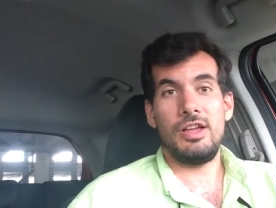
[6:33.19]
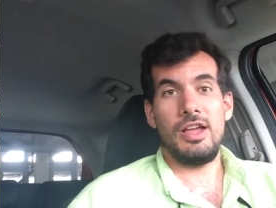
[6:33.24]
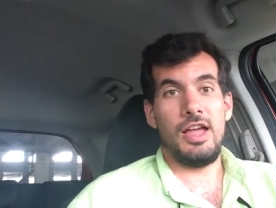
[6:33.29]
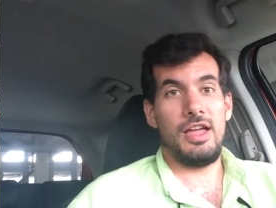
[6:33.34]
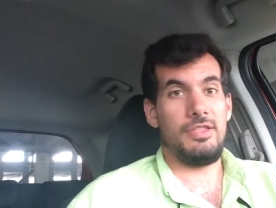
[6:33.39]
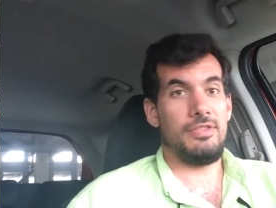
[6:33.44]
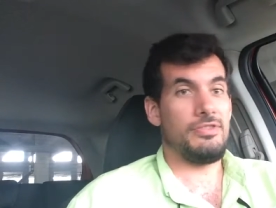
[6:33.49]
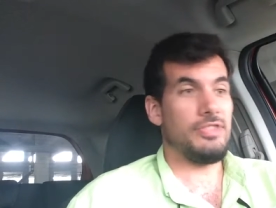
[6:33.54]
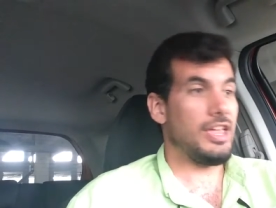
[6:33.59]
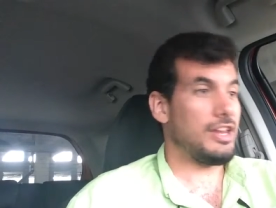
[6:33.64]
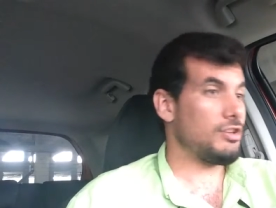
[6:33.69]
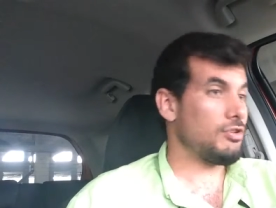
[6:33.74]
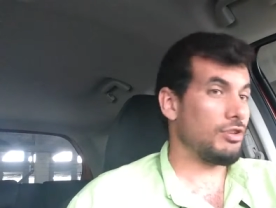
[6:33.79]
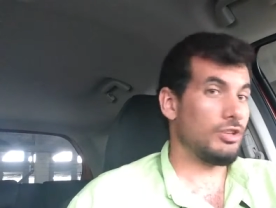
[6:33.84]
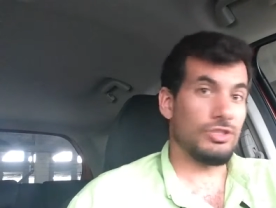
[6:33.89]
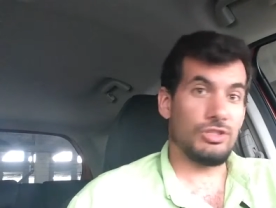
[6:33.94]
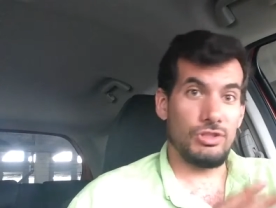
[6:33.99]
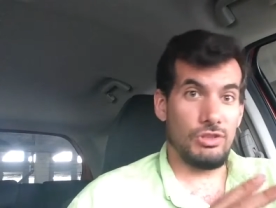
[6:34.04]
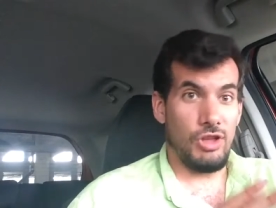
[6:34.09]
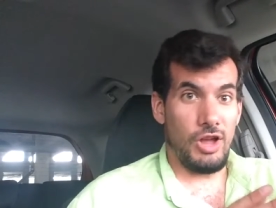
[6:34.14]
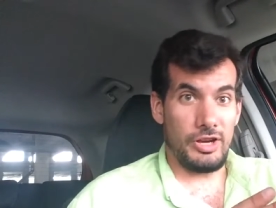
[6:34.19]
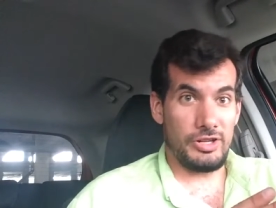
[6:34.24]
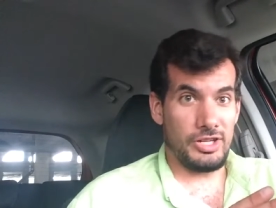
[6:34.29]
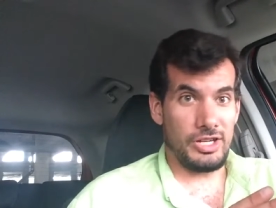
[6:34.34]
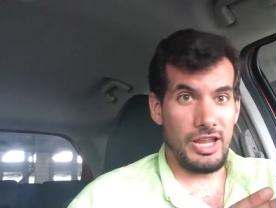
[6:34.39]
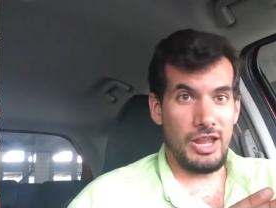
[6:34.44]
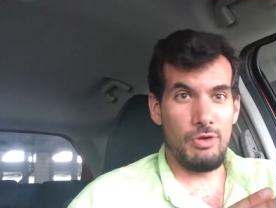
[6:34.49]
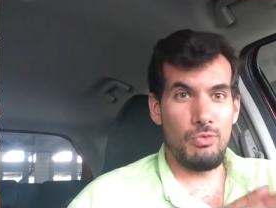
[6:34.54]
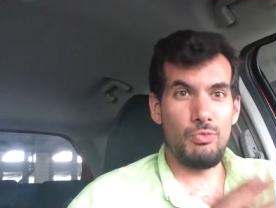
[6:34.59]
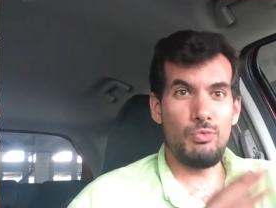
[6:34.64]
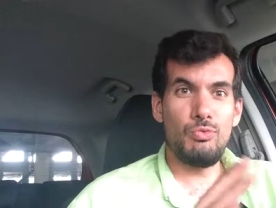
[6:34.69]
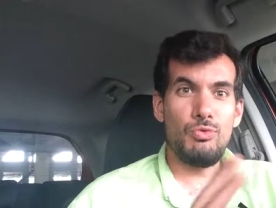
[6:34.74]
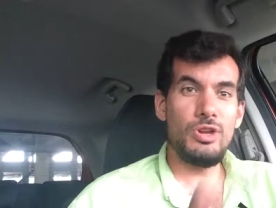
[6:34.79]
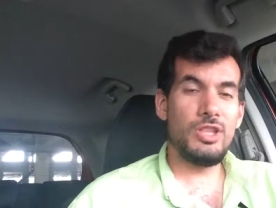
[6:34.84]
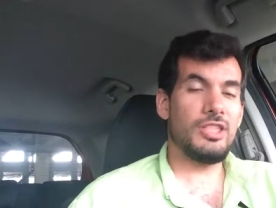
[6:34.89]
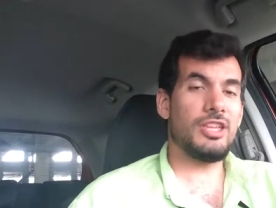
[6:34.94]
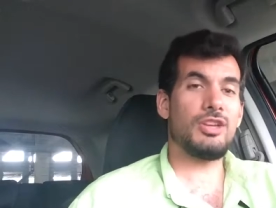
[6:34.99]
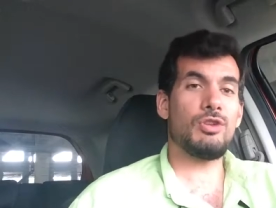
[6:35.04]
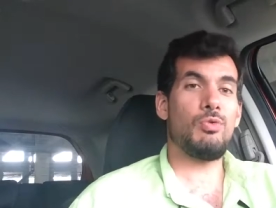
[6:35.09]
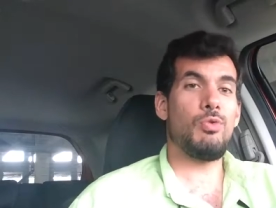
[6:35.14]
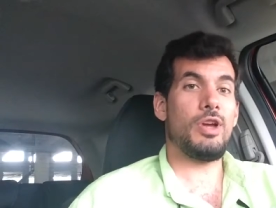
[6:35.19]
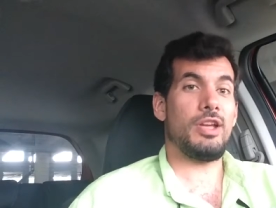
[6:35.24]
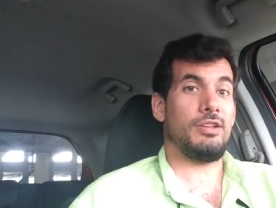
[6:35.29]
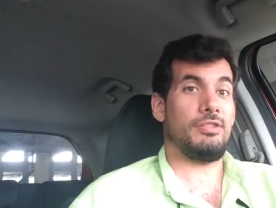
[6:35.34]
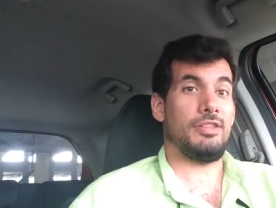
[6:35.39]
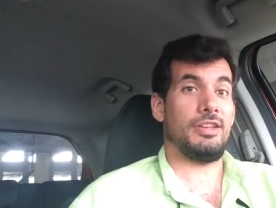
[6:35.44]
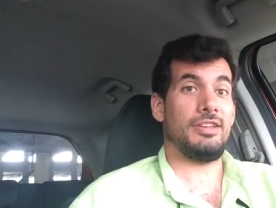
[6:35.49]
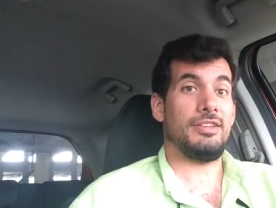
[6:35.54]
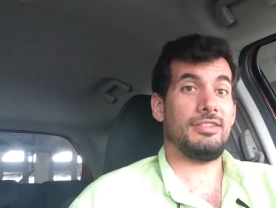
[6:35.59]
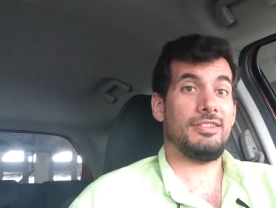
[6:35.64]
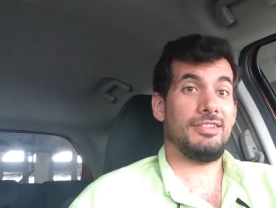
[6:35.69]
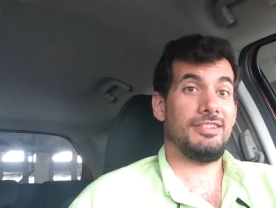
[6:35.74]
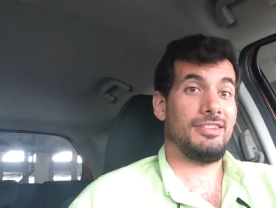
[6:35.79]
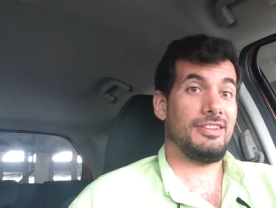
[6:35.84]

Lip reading: and then you can slosh again really quickly.